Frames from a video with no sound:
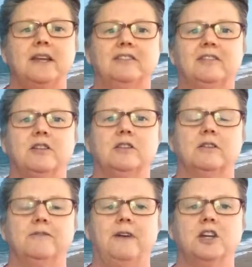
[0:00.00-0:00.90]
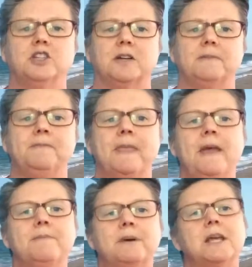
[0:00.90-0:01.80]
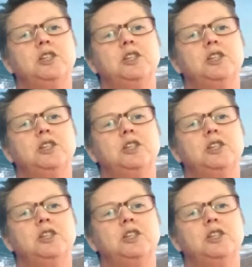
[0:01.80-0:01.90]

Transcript: at cellular function, but I